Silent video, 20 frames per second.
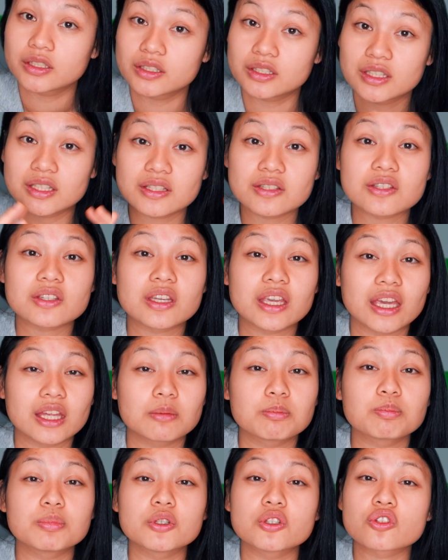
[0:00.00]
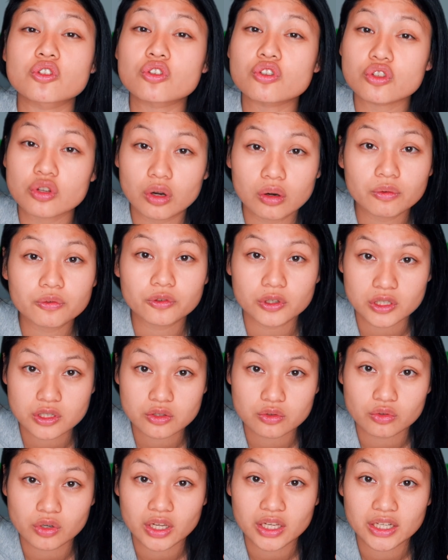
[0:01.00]
This can be so
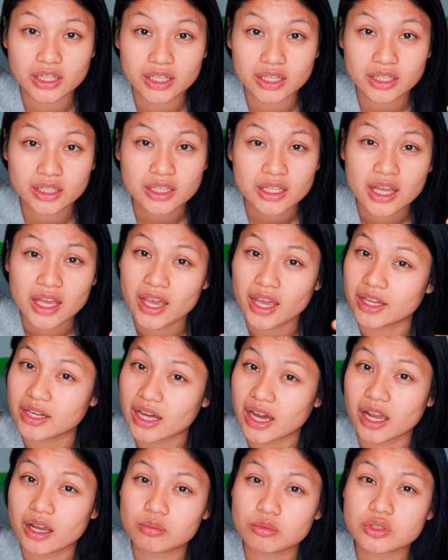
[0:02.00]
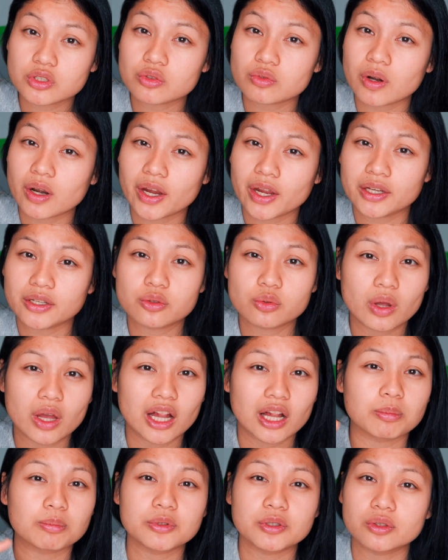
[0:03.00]
frustrating, and I will try to
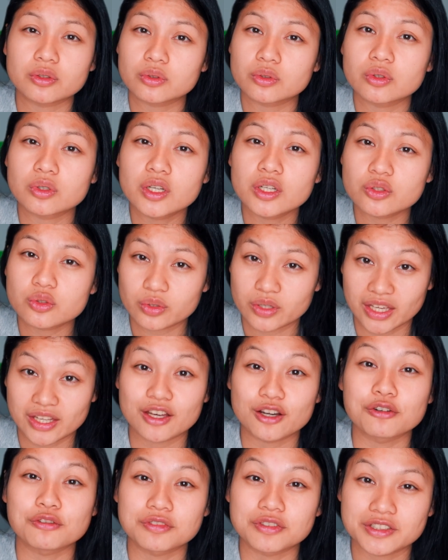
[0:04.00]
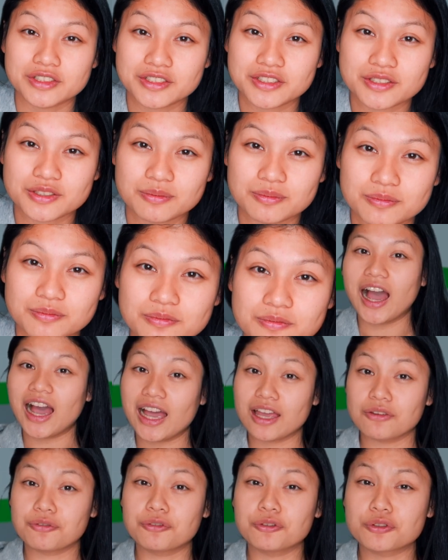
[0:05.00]
help you to get over it.
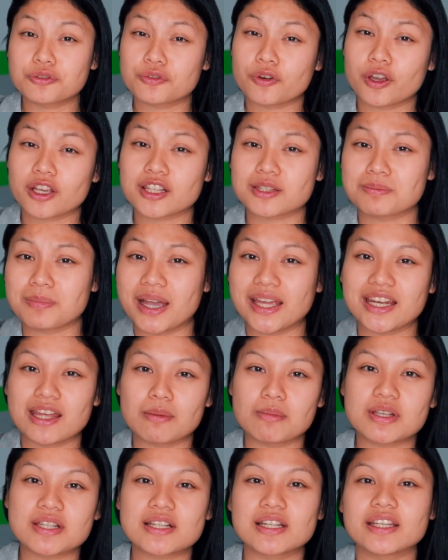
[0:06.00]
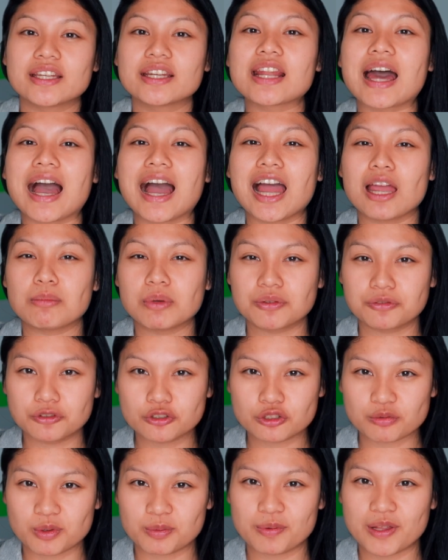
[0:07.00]
Hi Fußvolks, my name is Lynn. I'm a
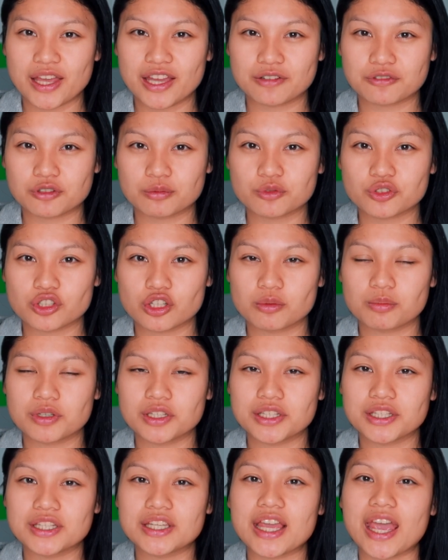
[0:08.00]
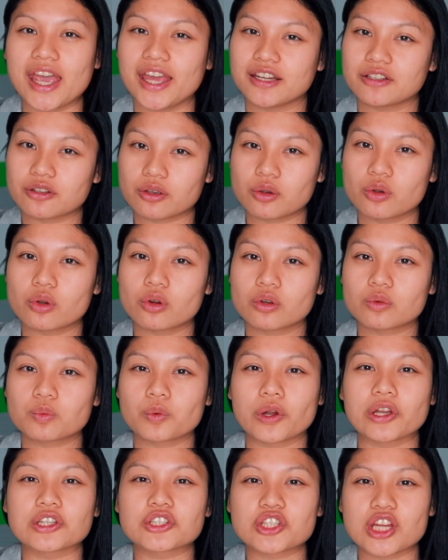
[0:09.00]
Fußball player from Germany and the current
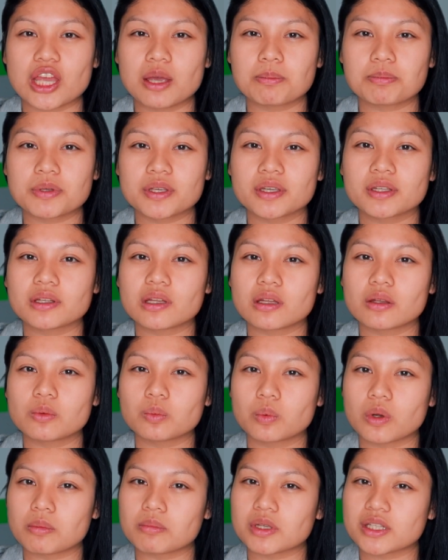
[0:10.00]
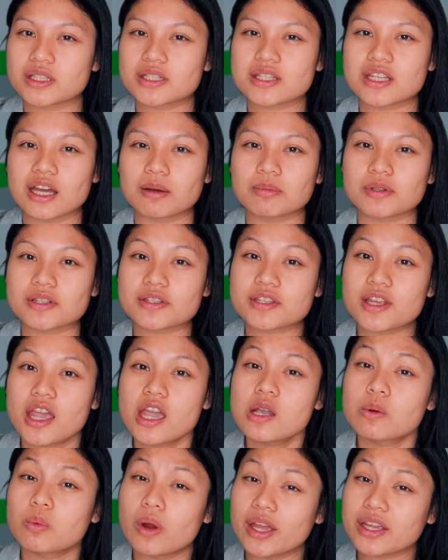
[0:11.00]
world champion in women's doubles.
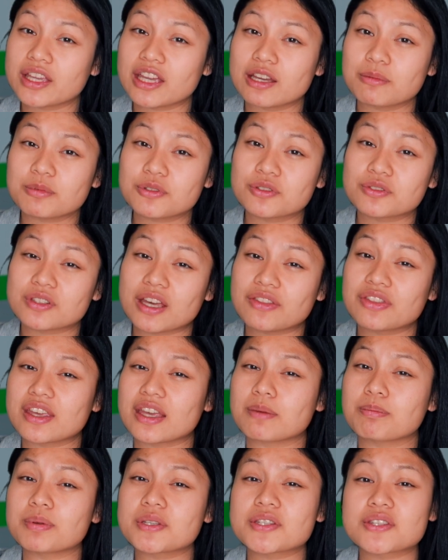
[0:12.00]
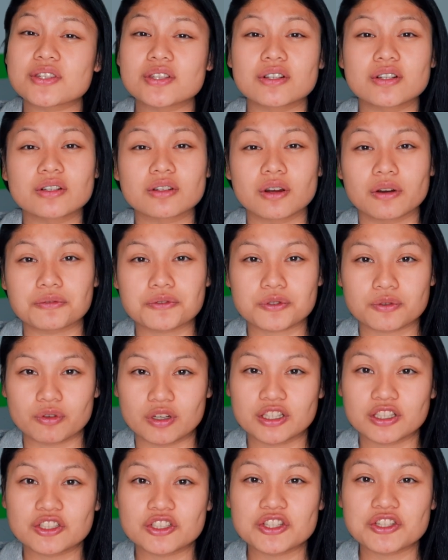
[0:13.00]
Welcome to another episode of
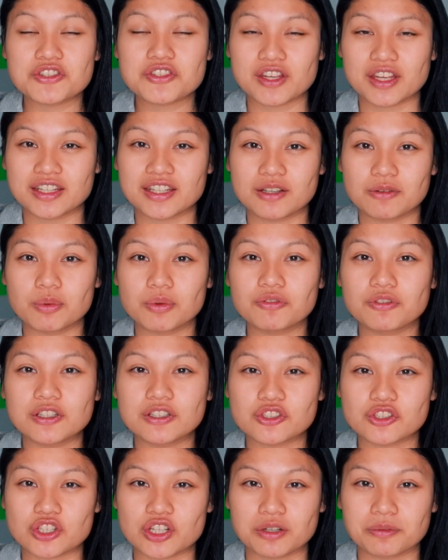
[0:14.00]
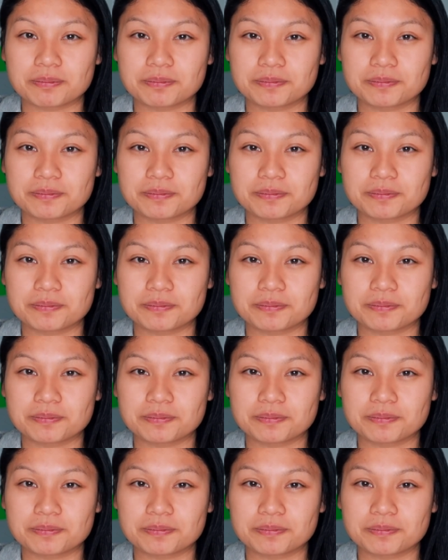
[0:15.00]
Strategy Sunday with Linhja.